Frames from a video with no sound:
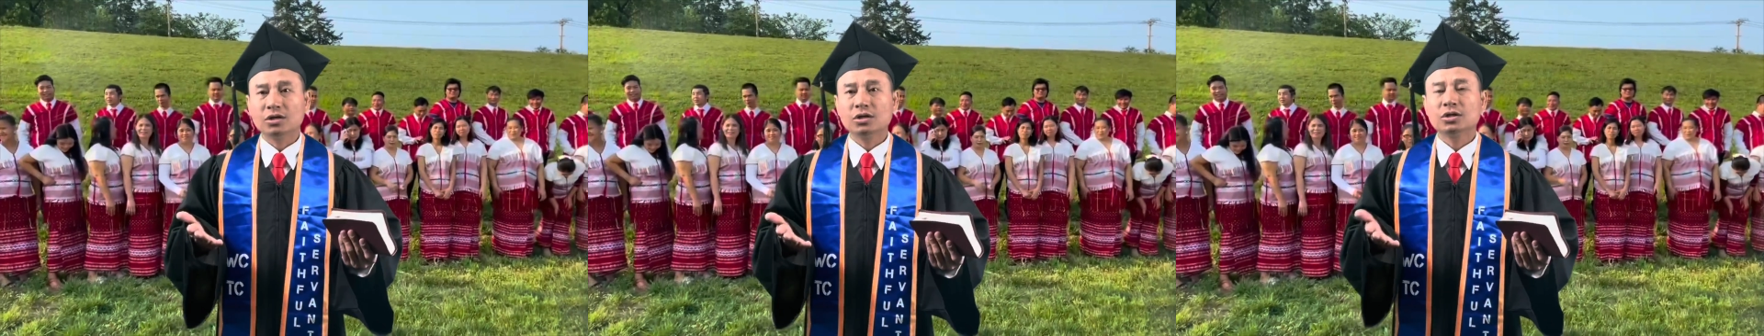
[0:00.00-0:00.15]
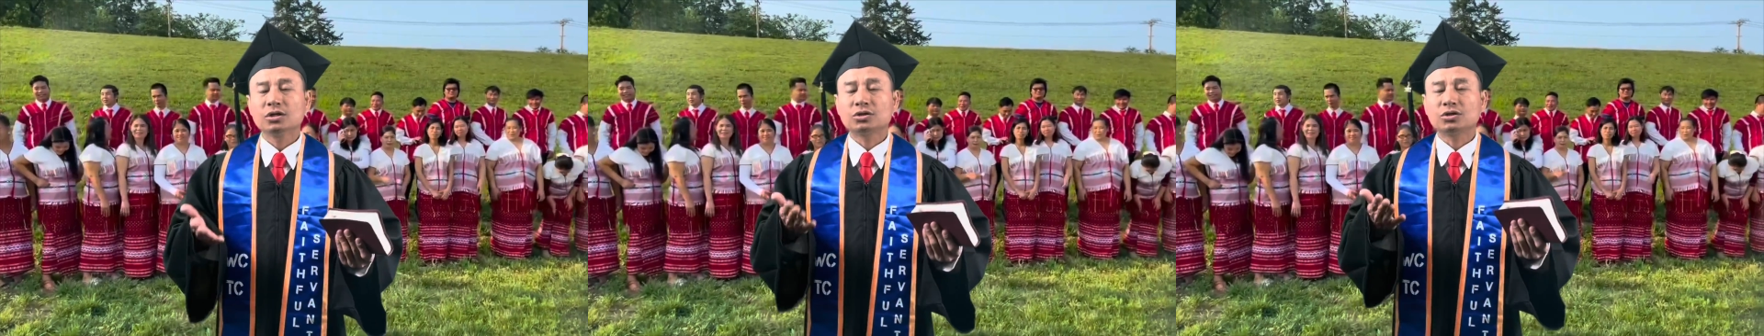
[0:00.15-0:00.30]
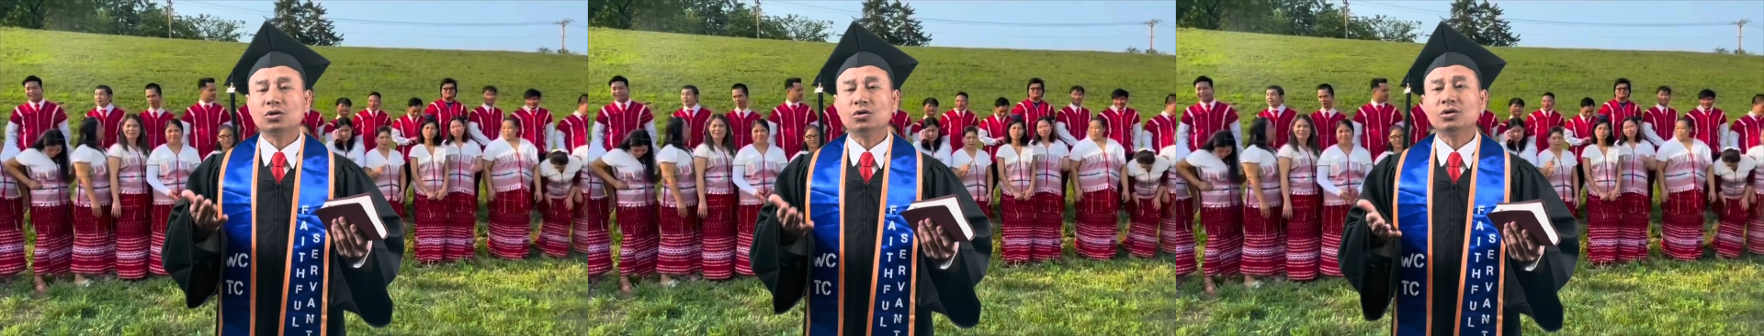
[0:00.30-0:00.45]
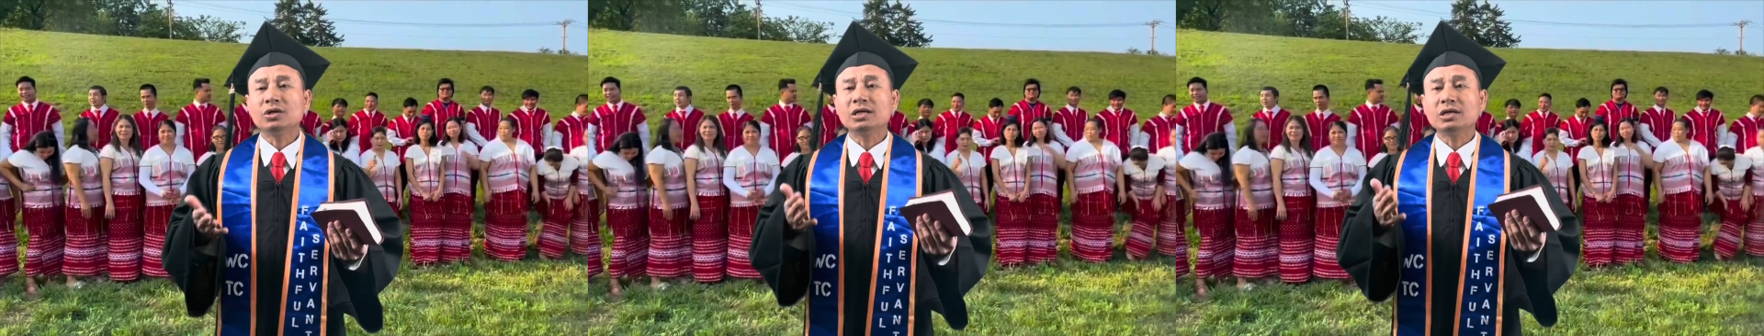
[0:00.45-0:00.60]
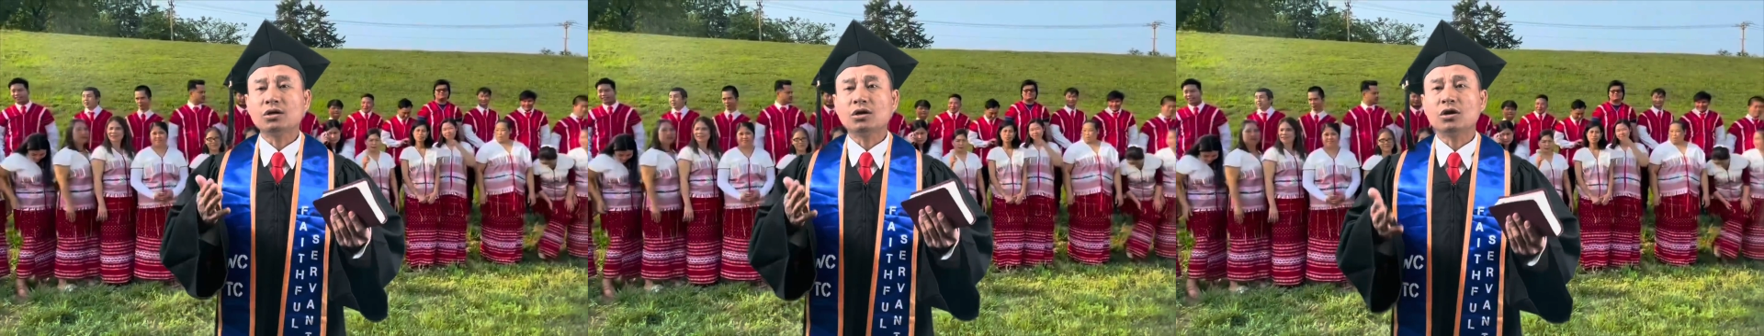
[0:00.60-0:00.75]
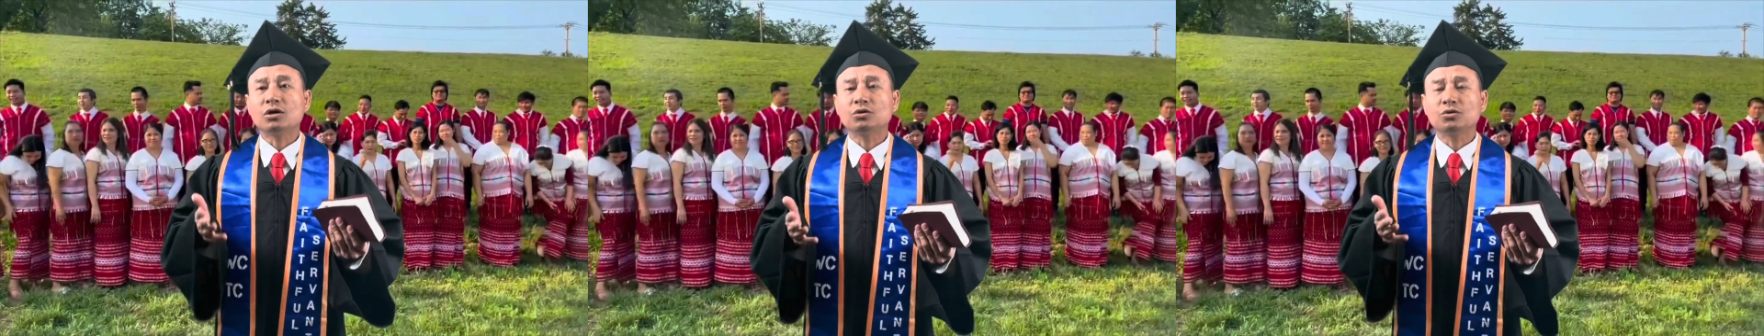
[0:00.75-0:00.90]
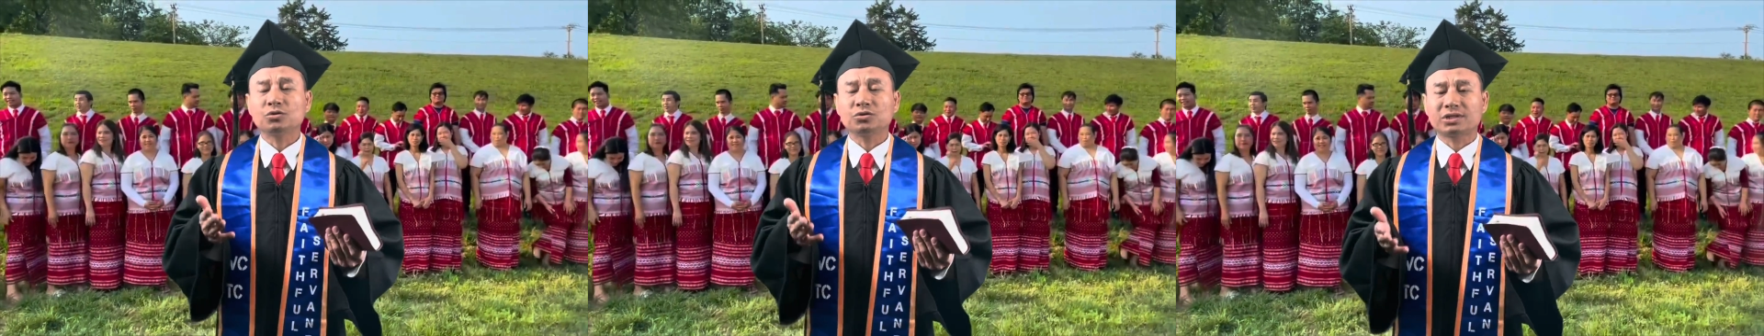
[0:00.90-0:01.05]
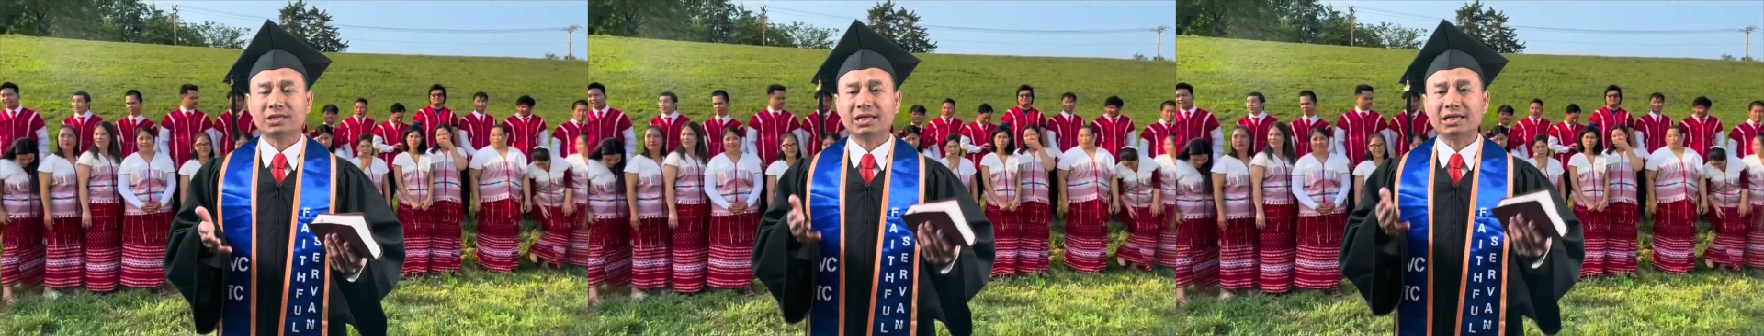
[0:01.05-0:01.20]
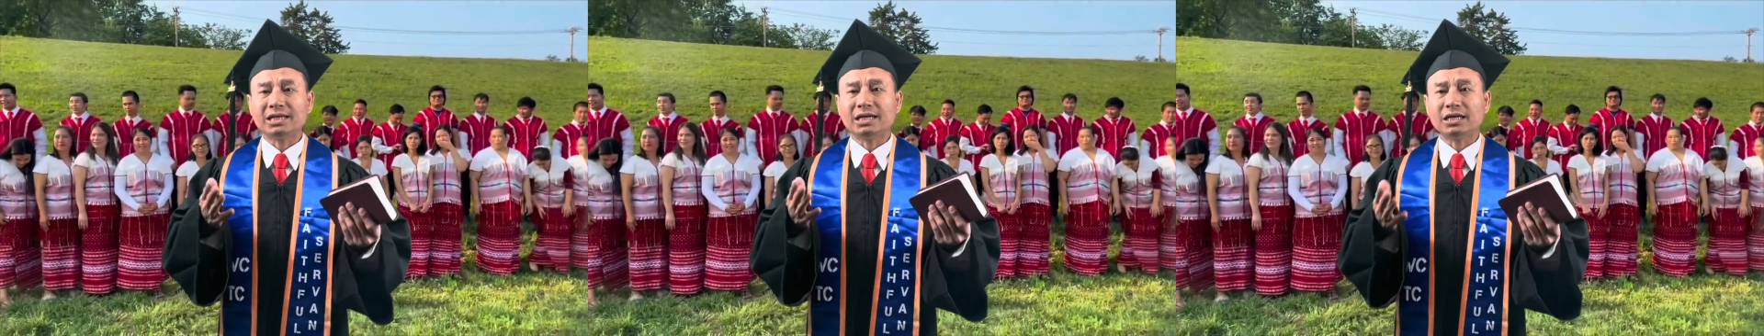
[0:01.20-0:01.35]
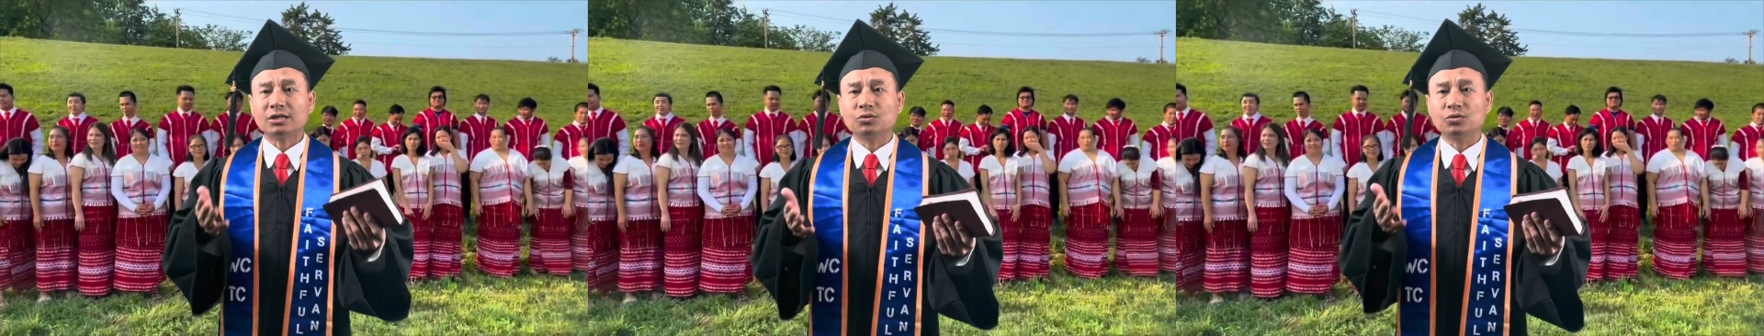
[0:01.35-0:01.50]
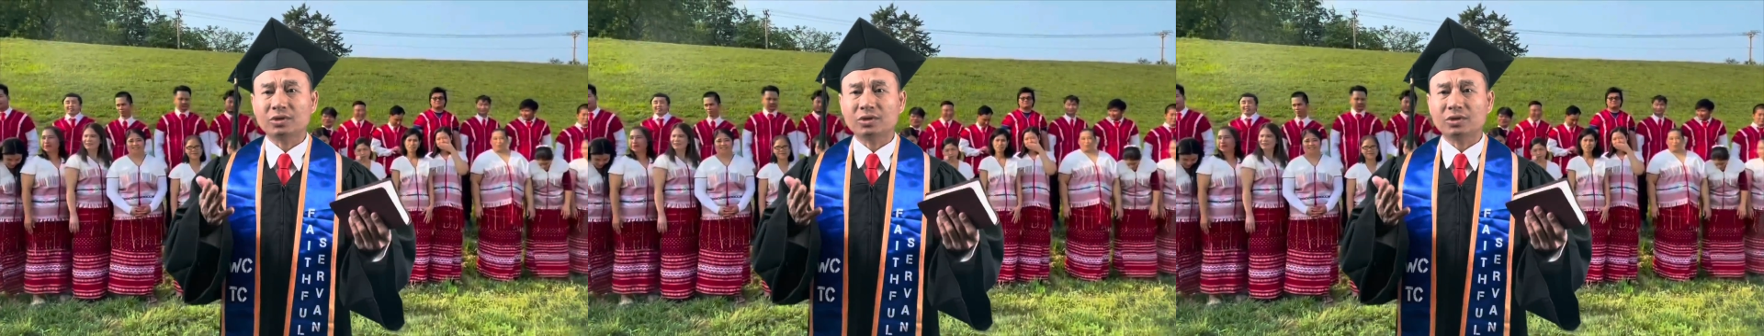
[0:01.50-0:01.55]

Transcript: So he called to Zacchaeus to